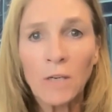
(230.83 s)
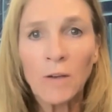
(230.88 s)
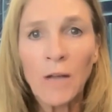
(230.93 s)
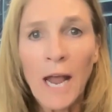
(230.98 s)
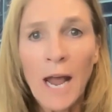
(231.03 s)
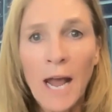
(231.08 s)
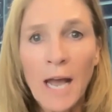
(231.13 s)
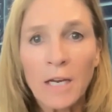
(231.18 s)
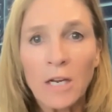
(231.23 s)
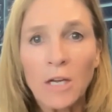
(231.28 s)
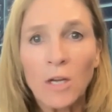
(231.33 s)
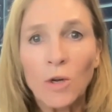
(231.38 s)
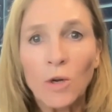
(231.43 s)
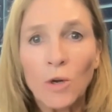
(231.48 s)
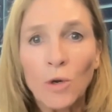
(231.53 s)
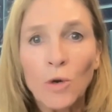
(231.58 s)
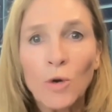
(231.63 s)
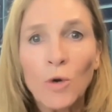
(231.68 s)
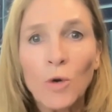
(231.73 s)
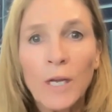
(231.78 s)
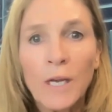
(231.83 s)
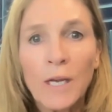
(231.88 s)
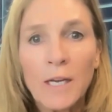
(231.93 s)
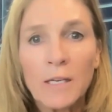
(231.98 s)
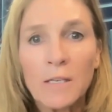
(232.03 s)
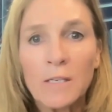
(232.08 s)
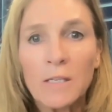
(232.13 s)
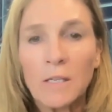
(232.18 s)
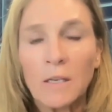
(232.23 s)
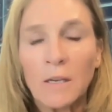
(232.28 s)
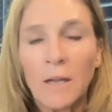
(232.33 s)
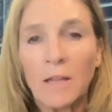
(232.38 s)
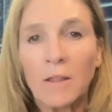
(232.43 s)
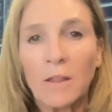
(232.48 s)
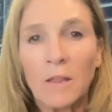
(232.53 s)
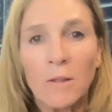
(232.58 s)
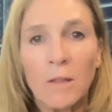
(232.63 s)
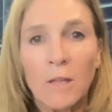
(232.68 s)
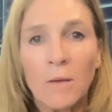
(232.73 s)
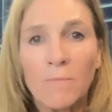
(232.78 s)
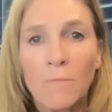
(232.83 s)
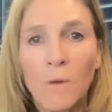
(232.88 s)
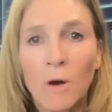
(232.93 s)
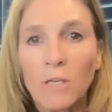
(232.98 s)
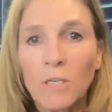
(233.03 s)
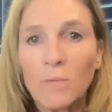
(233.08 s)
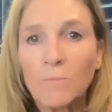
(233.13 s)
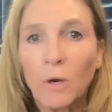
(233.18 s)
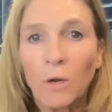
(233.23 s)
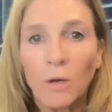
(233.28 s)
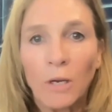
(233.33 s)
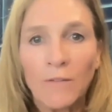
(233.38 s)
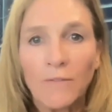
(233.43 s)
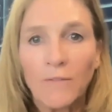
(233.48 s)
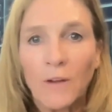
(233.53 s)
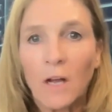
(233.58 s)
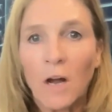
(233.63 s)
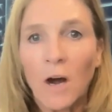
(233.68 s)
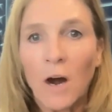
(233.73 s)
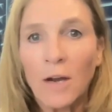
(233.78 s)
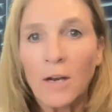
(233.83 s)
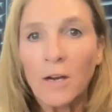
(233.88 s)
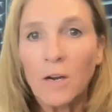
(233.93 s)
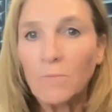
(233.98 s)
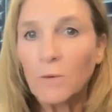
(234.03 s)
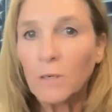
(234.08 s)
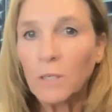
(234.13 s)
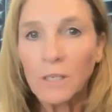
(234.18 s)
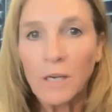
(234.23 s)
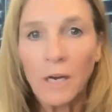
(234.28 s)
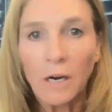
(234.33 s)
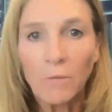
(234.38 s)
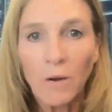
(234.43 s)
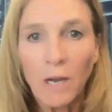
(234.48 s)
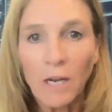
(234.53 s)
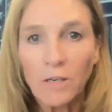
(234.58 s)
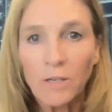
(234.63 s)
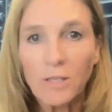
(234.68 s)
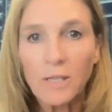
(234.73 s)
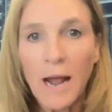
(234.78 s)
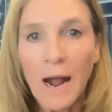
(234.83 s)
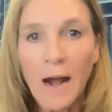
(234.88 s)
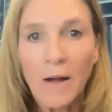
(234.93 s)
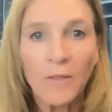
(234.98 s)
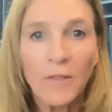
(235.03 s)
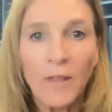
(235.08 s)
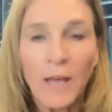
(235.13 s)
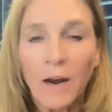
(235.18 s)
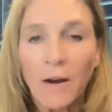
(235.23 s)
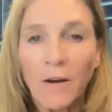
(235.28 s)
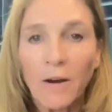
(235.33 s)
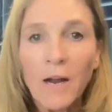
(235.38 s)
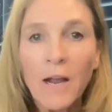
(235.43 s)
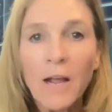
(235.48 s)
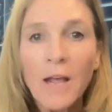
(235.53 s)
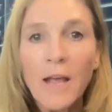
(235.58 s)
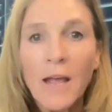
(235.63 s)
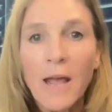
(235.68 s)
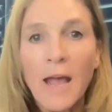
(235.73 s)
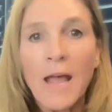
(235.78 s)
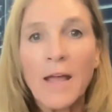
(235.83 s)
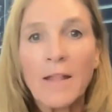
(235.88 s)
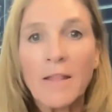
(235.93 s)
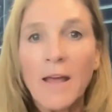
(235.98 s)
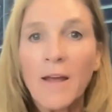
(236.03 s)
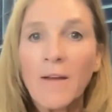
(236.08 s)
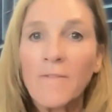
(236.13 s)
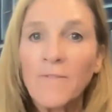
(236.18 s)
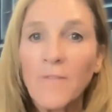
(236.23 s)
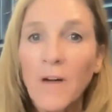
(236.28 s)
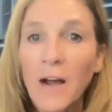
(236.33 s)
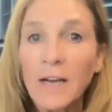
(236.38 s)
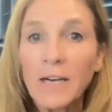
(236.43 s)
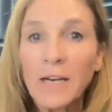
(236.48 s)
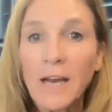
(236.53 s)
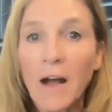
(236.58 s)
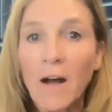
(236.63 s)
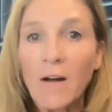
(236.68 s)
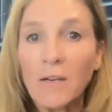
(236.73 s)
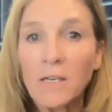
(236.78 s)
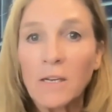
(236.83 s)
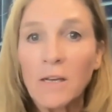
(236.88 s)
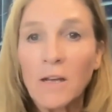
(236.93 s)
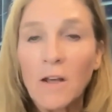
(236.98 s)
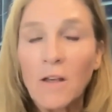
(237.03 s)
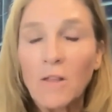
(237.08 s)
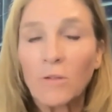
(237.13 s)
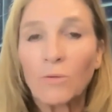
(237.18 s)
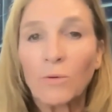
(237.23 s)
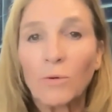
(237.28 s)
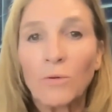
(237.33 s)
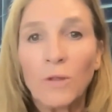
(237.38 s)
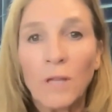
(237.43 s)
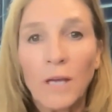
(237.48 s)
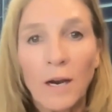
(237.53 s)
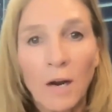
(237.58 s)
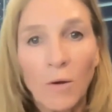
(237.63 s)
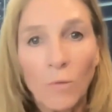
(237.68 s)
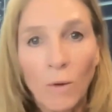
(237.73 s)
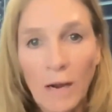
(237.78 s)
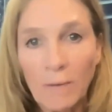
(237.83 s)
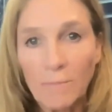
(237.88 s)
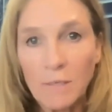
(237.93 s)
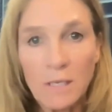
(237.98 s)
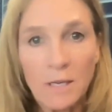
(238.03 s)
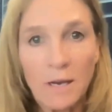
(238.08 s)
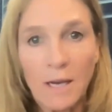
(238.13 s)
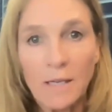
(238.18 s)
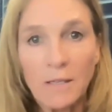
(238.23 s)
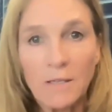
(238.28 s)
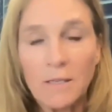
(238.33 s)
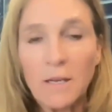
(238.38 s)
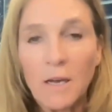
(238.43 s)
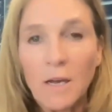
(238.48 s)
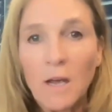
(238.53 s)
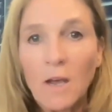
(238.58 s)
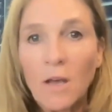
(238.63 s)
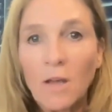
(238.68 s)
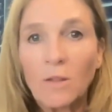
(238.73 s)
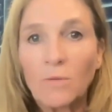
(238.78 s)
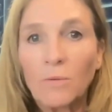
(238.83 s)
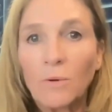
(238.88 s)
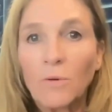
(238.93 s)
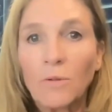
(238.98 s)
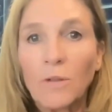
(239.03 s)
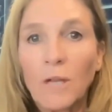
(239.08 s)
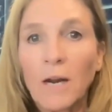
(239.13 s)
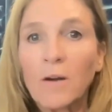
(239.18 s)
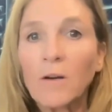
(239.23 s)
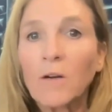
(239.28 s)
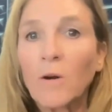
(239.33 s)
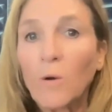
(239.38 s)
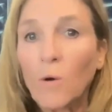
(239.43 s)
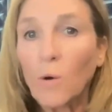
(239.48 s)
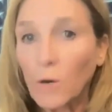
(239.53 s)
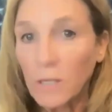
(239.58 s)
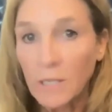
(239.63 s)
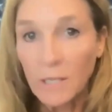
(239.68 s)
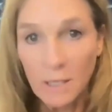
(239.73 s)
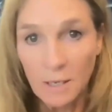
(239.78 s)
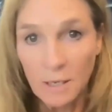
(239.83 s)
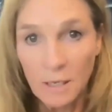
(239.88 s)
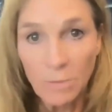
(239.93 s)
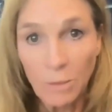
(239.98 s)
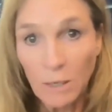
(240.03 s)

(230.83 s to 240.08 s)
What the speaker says: at who is like the most prolific audiobook narrators out there, and then find out through their websites, through their courses,